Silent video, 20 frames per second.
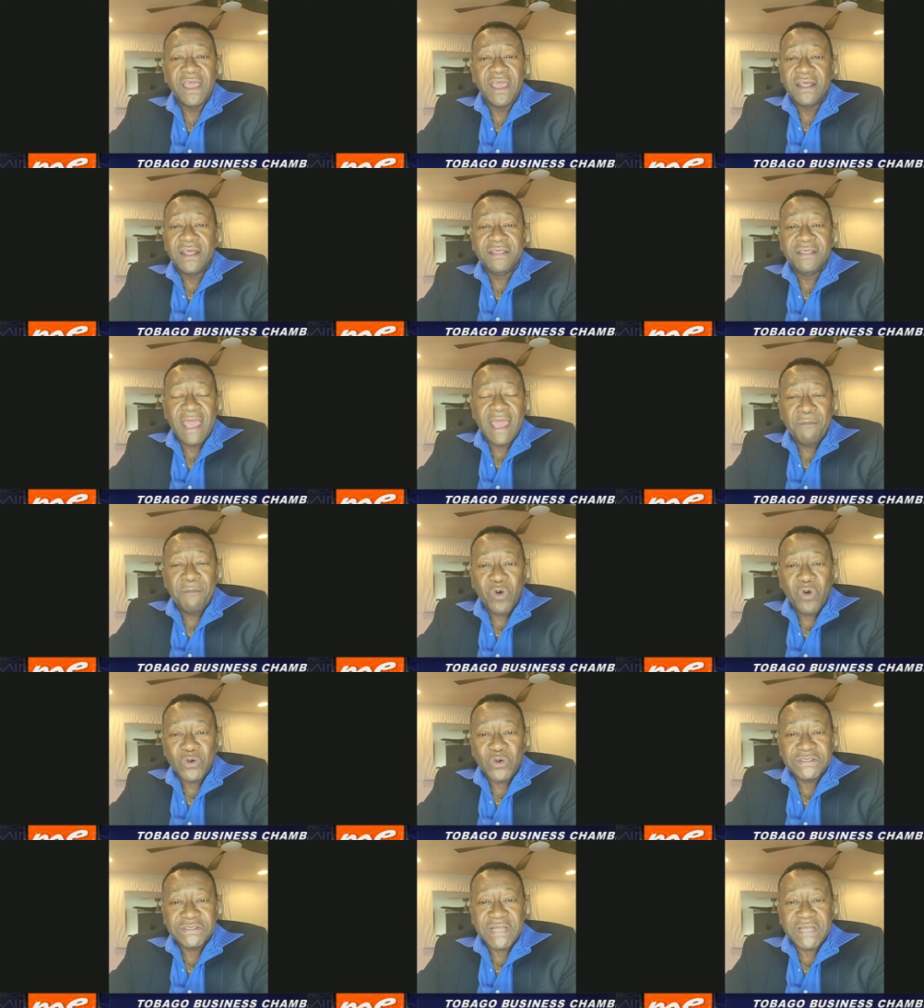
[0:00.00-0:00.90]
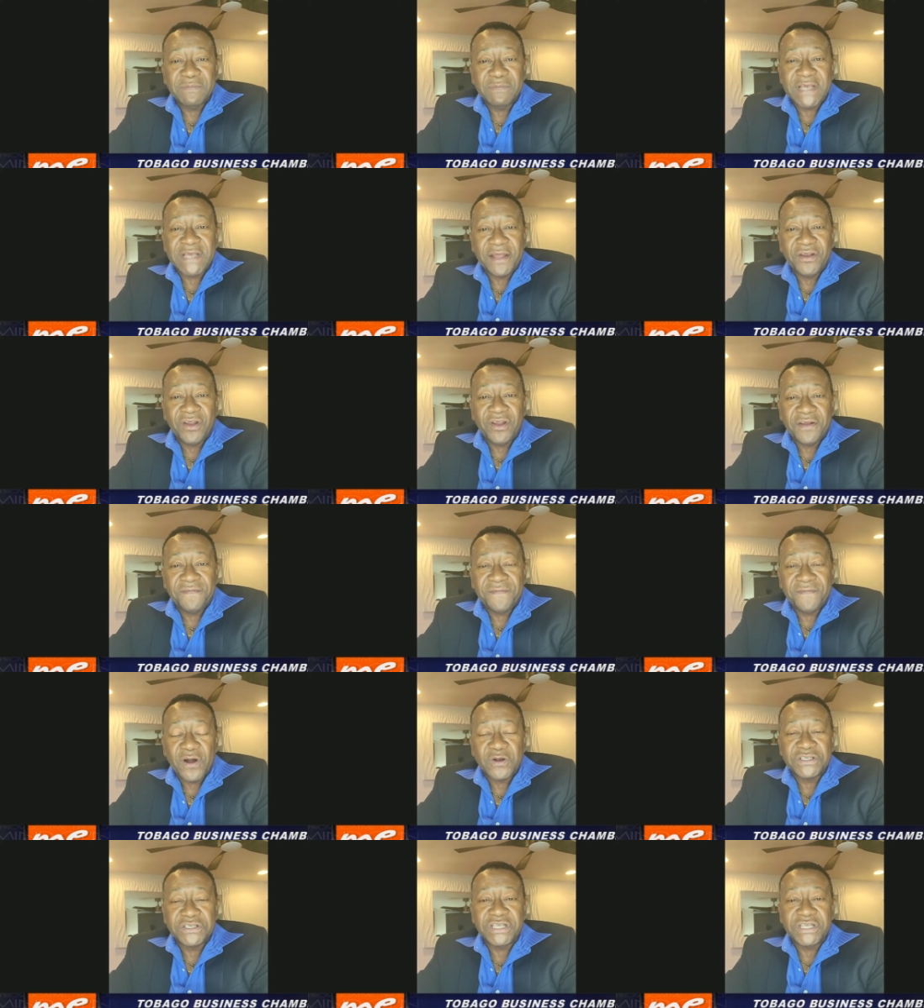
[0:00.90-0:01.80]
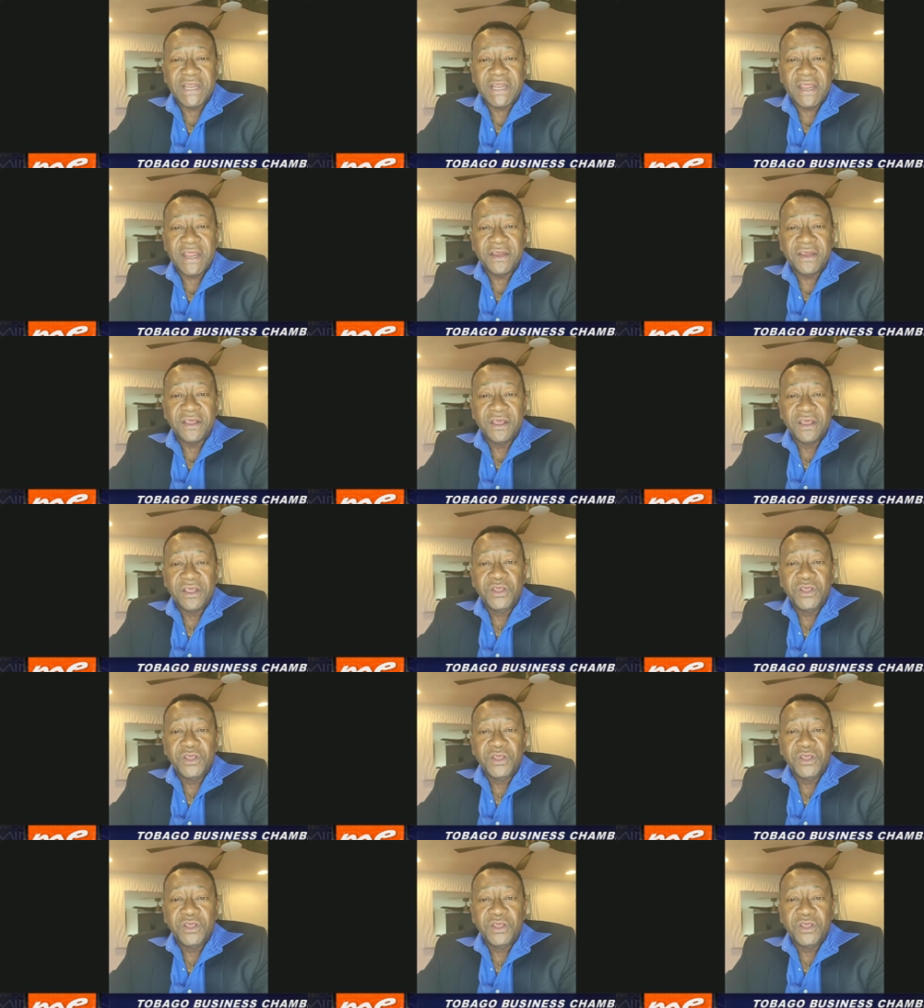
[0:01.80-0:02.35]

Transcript: they most times are not functioning.